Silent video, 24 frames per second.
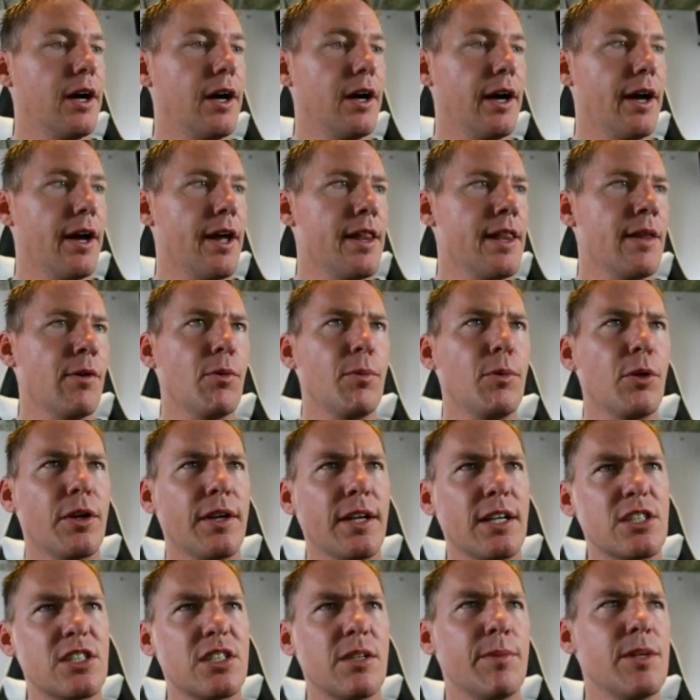And then we'll be
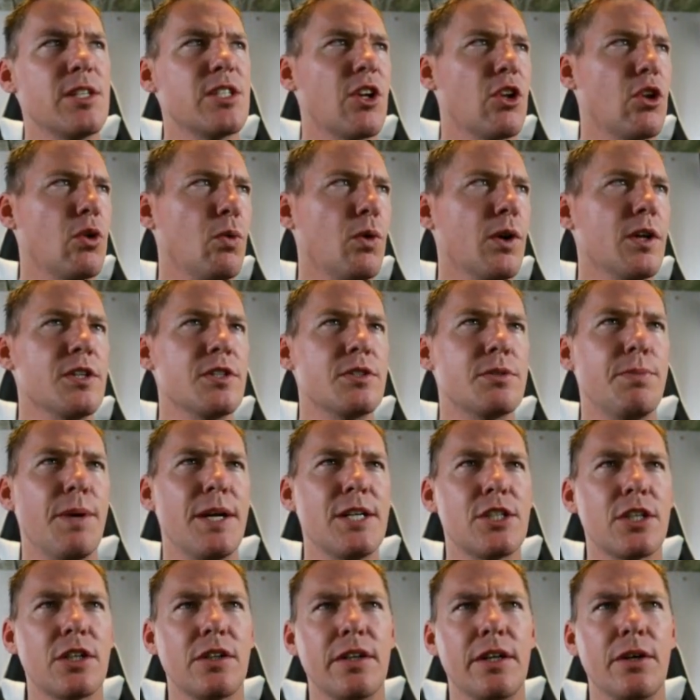looking at some of these other ones.
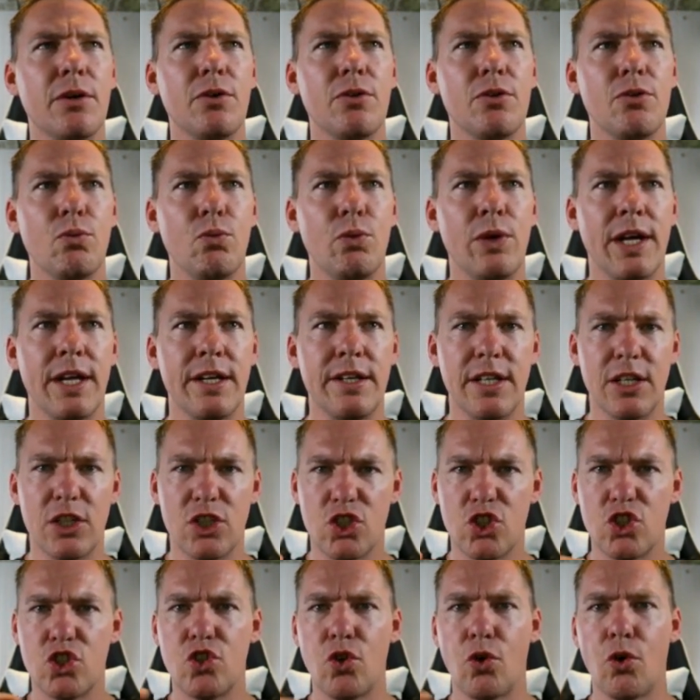Basically we can
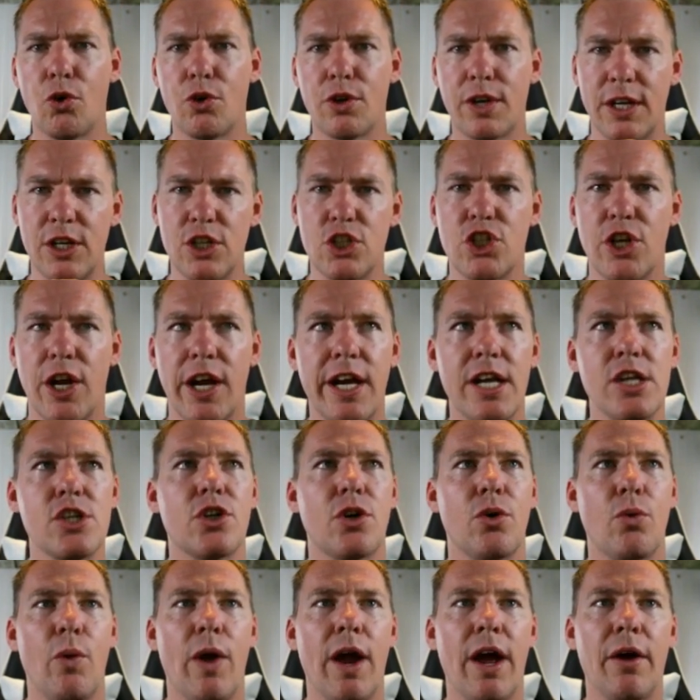distort and
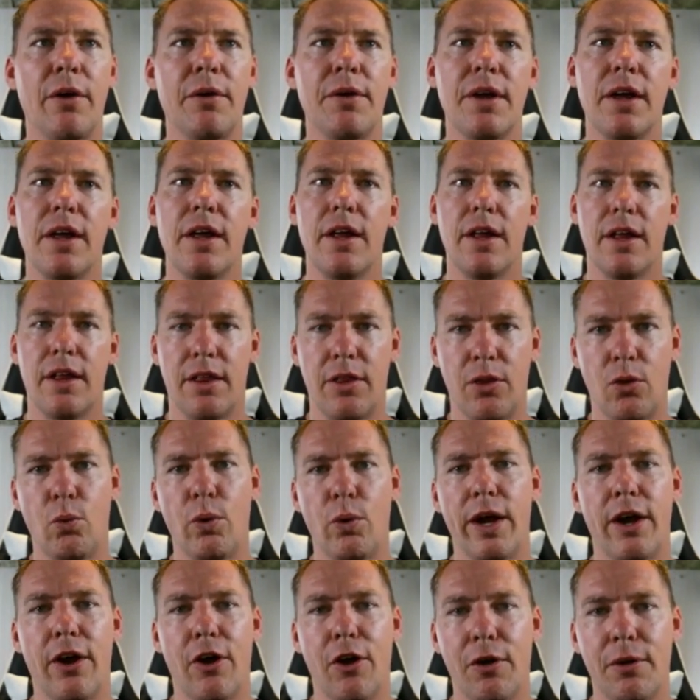change around the
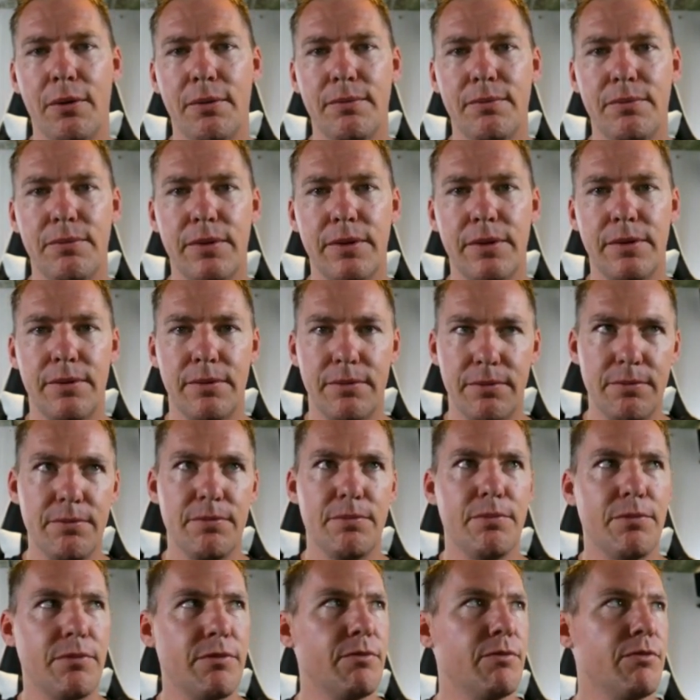way our
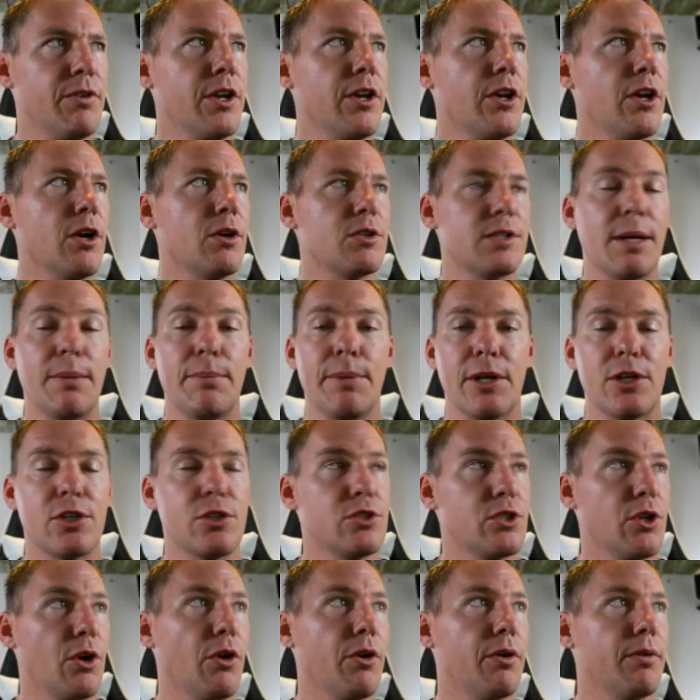videos and
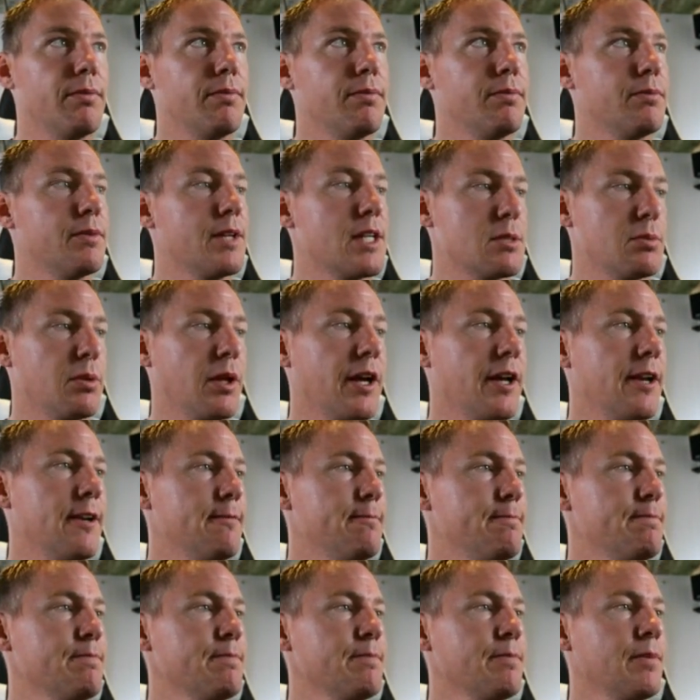pictures are
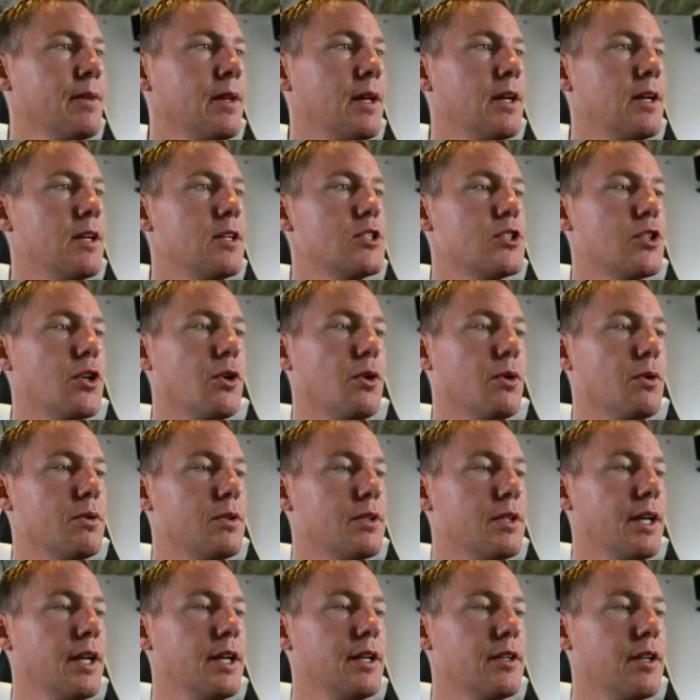displayed. So
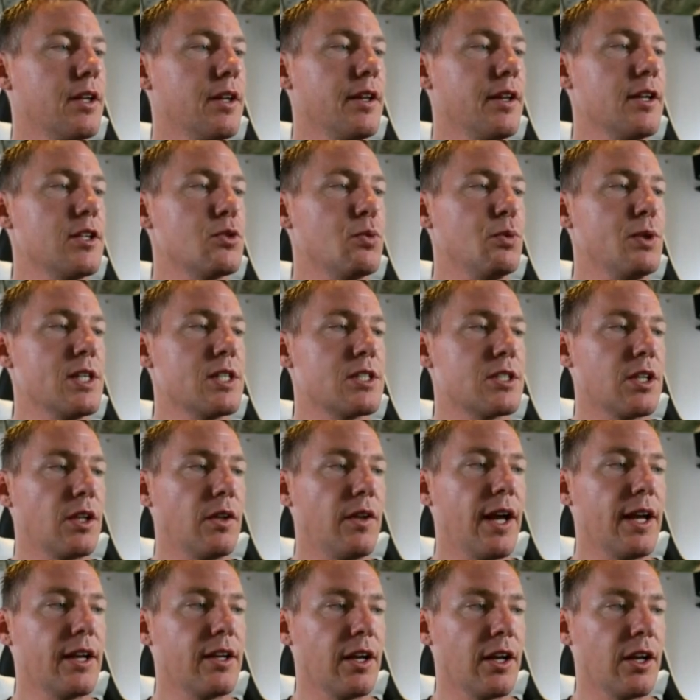to get into these, we just
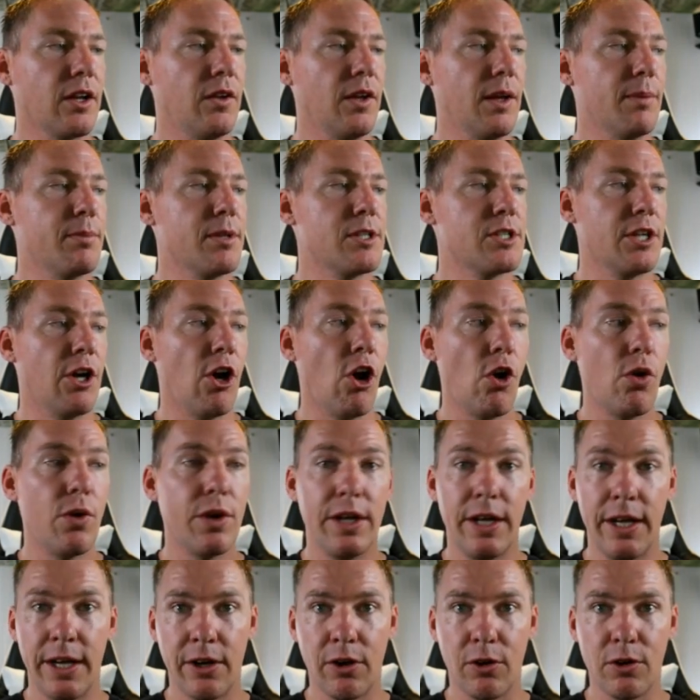select a clip that's
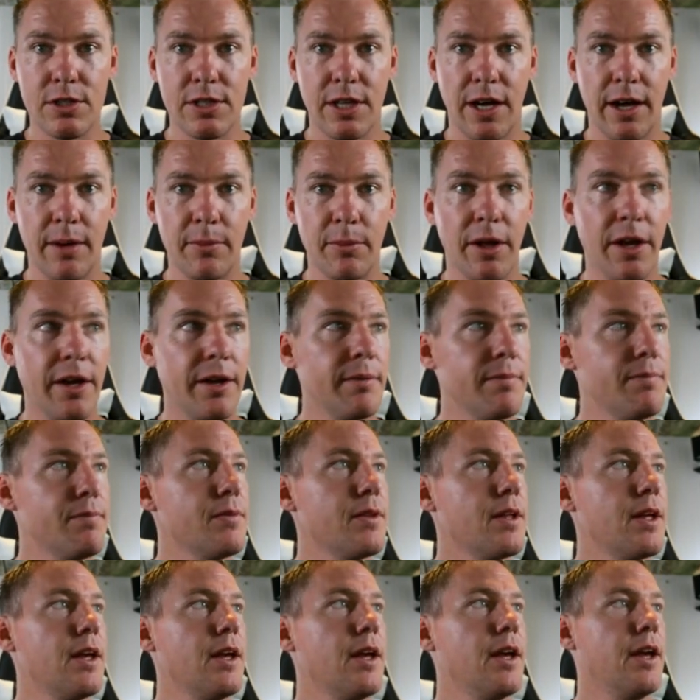already in our timeline
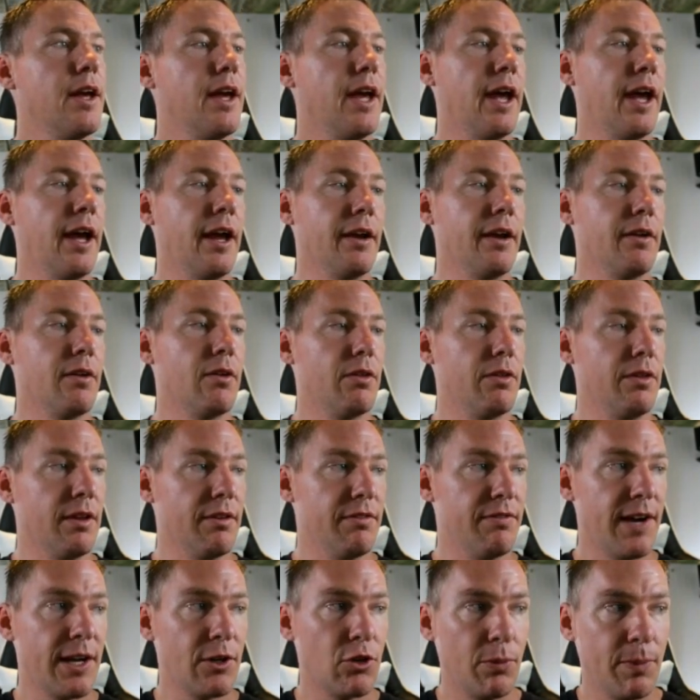and the
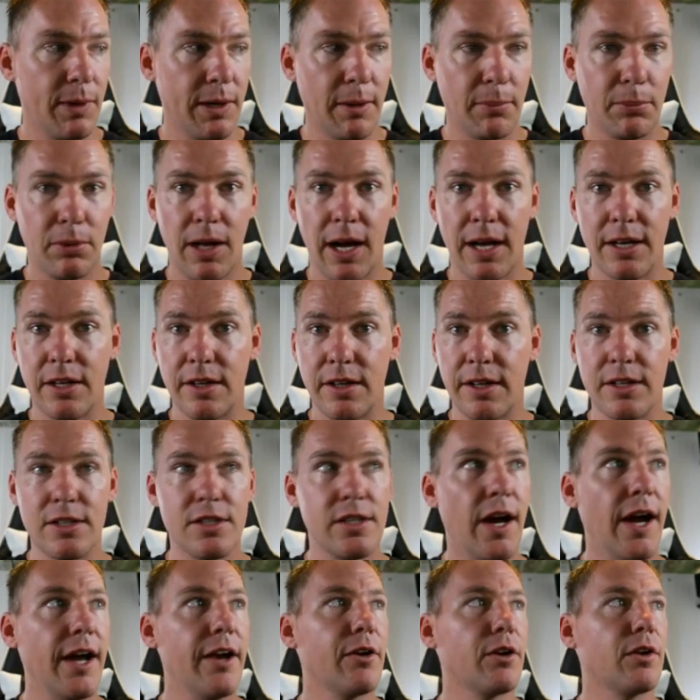effect will be applied to the
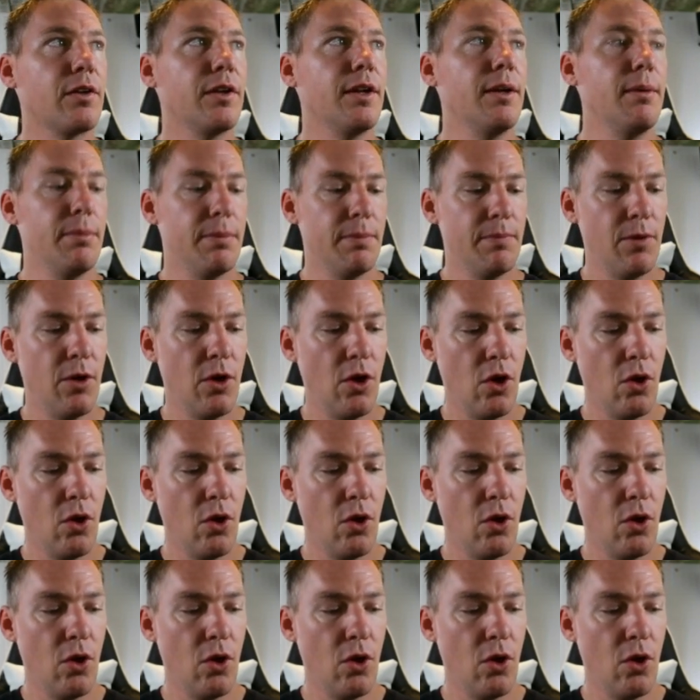entire clip.